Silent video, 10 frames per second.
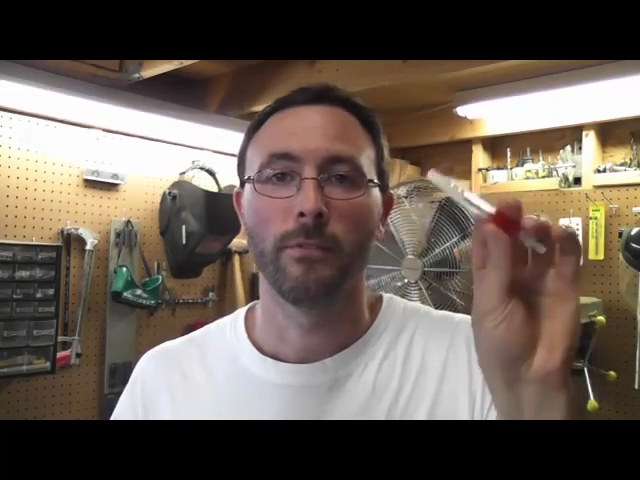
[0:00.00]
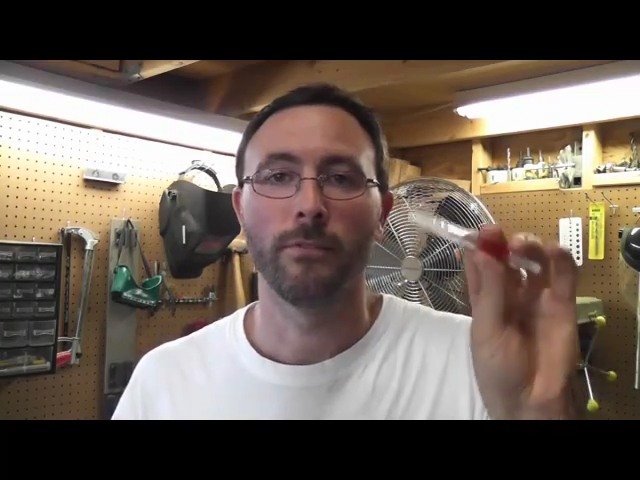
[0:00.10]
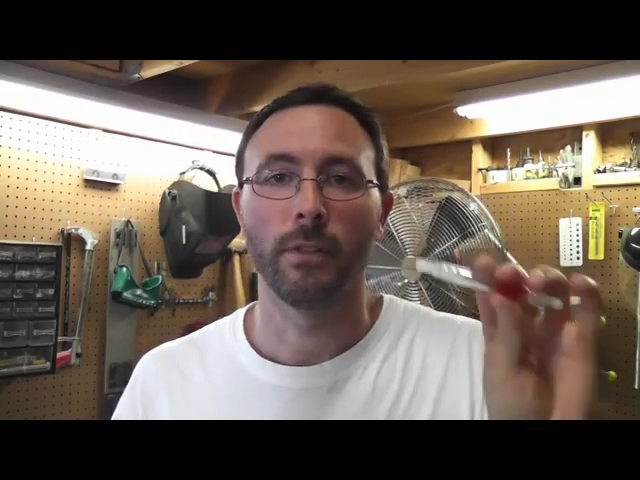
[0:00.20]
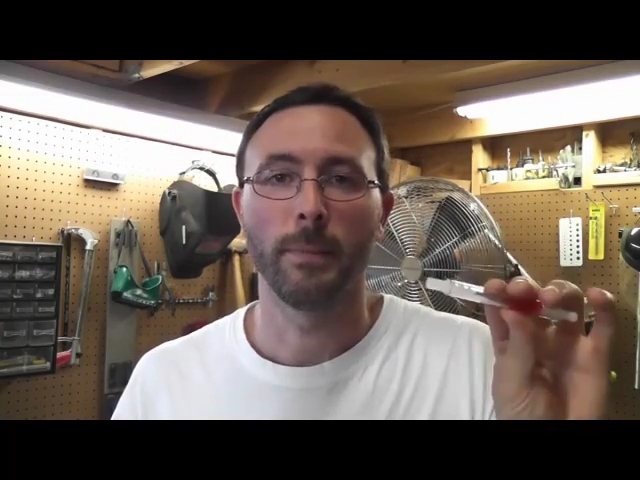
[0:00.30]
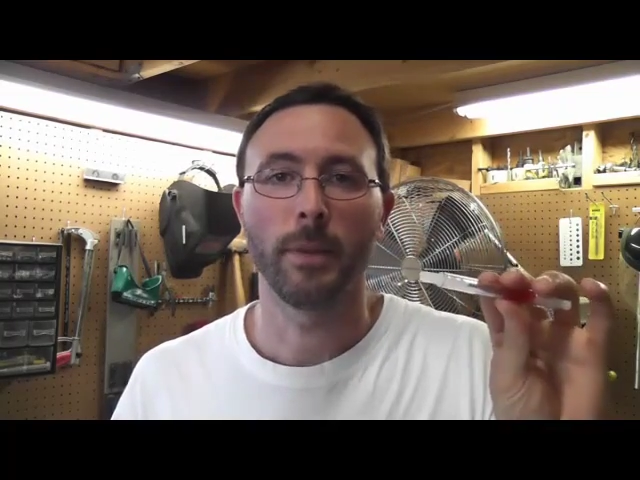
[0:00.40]

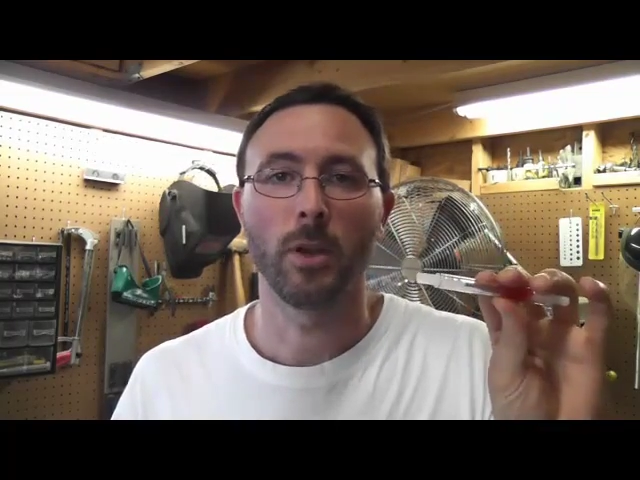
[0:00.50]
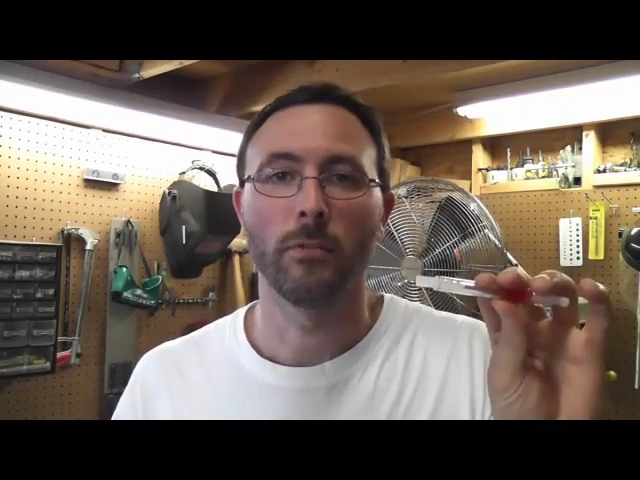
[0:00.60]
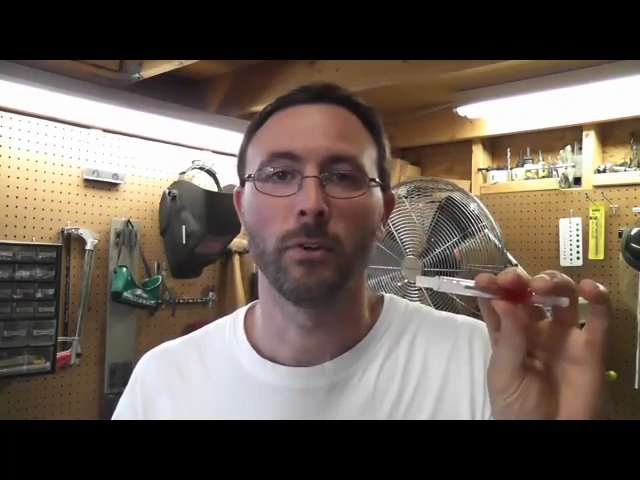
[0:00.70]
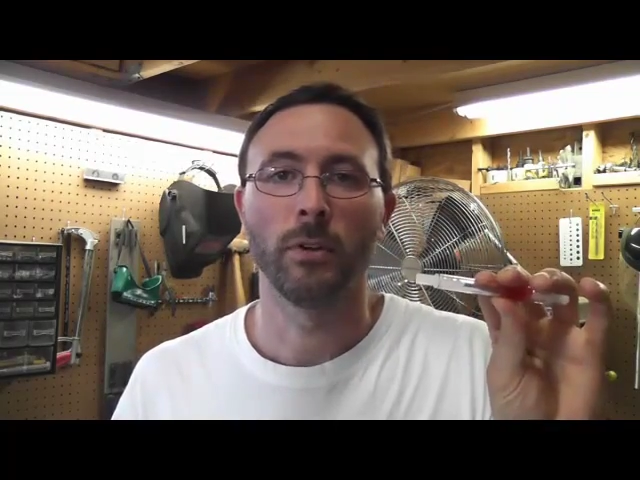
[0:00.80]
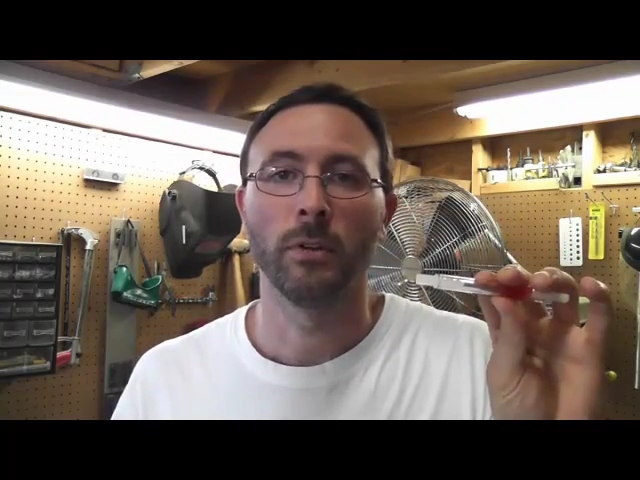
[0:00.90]
flip it
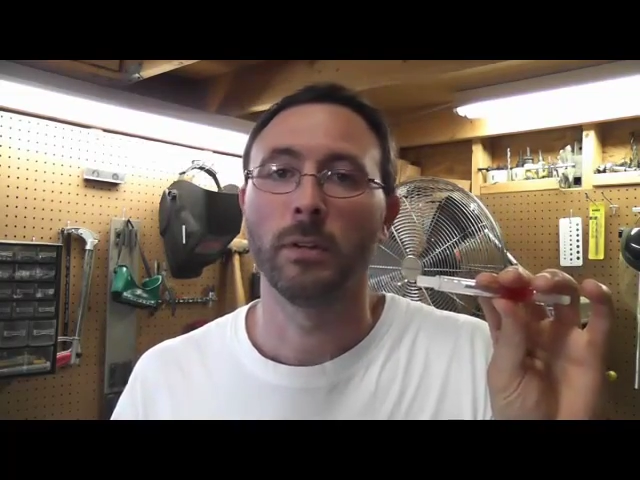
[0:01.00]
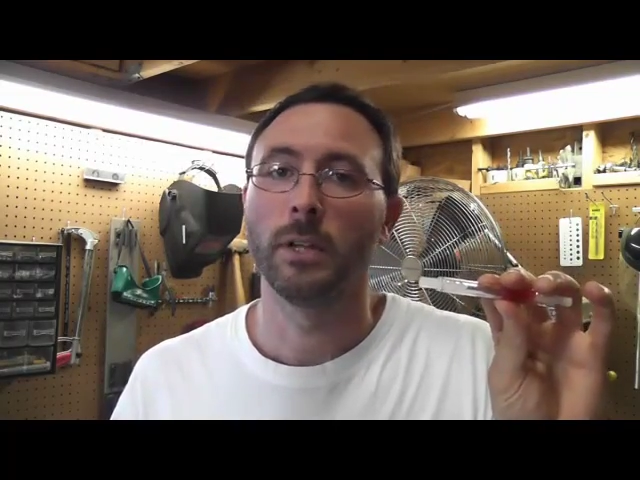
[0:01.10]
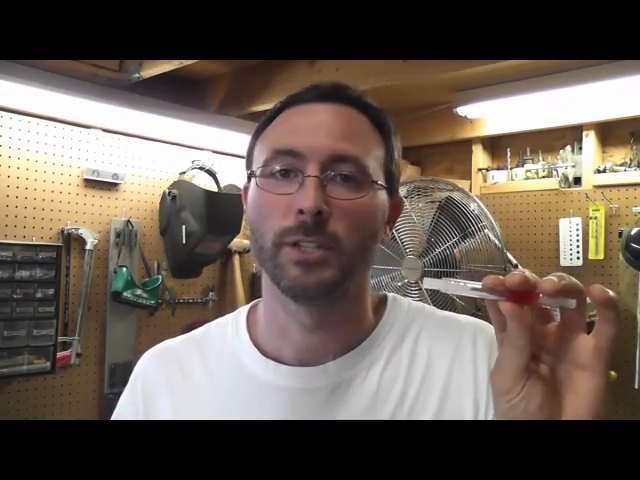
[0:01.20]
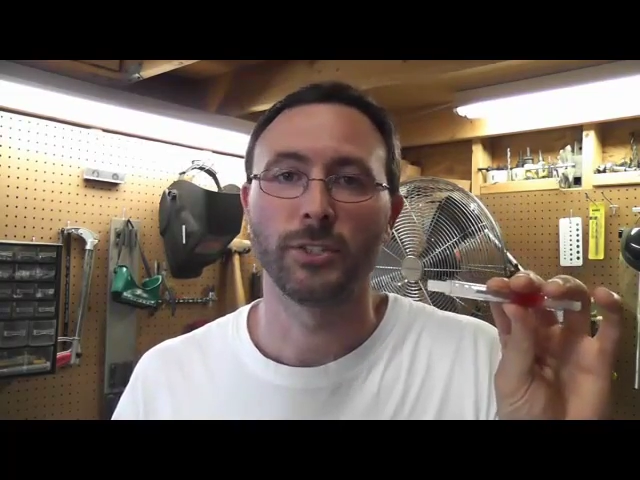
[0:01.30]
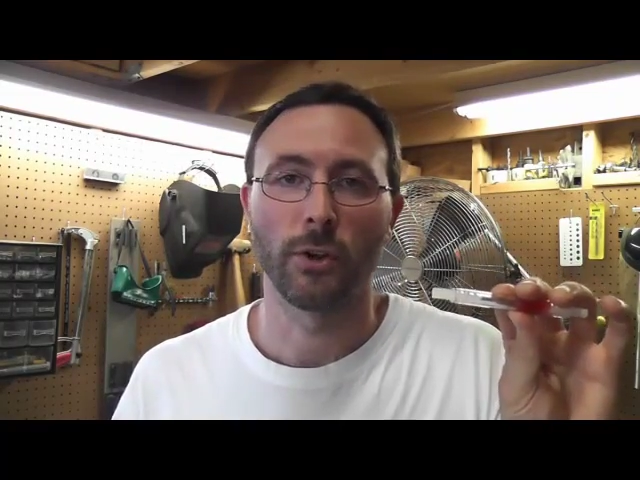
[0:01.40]
over,
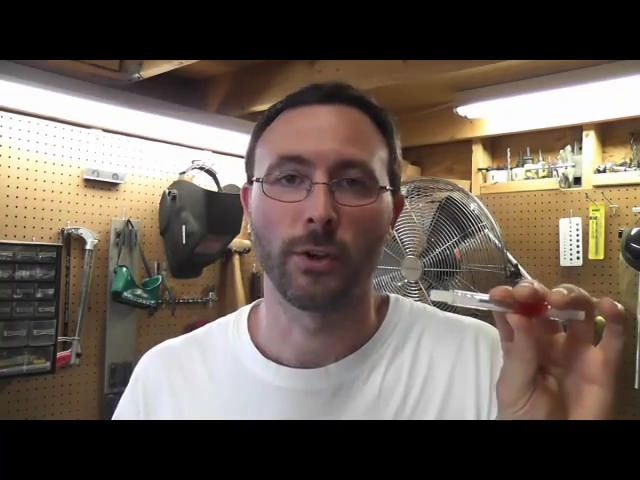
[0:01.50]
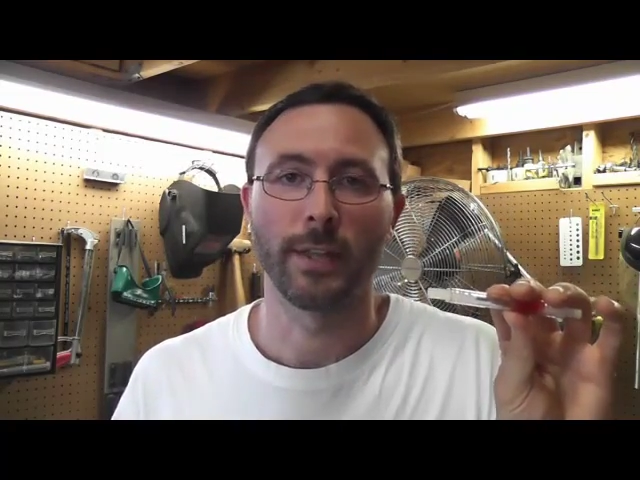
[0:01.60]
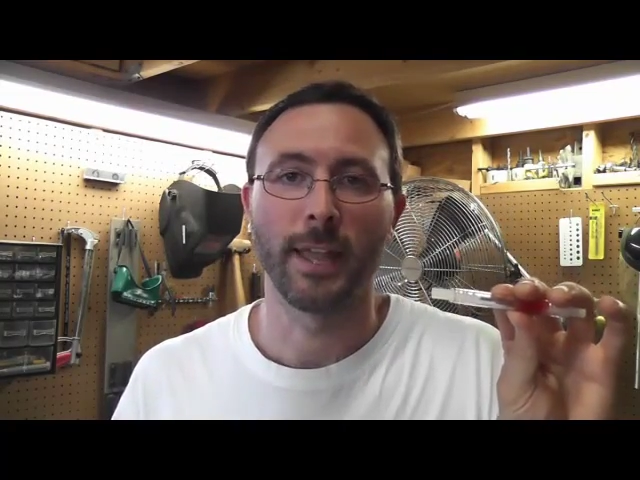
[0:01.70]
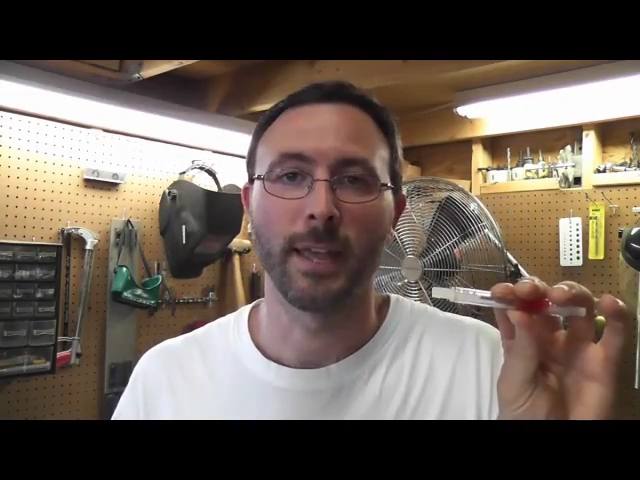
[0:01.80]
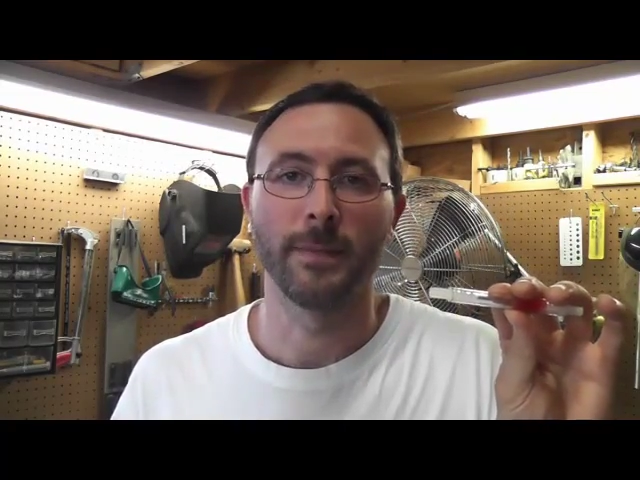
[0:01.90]
and start
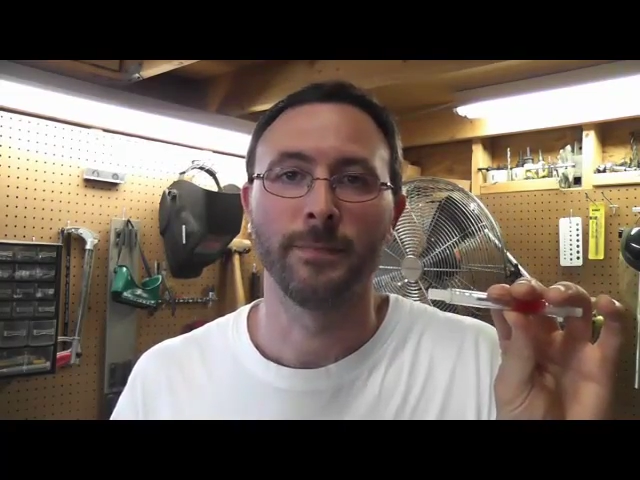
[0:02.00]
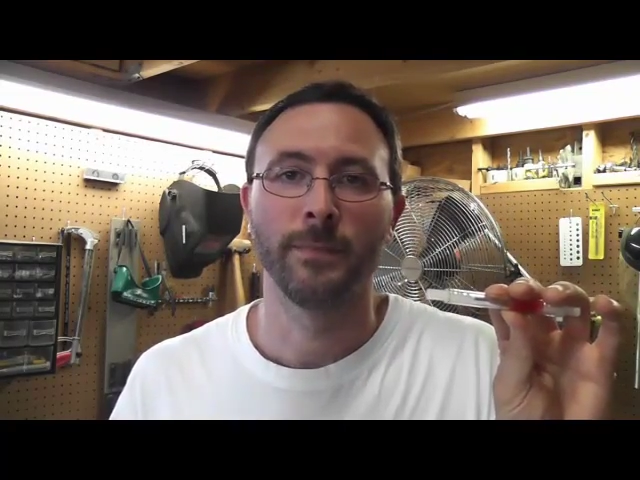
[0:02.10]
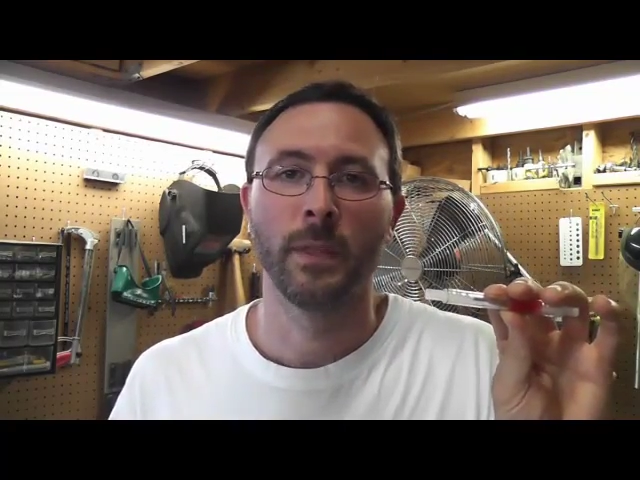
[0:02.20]
again.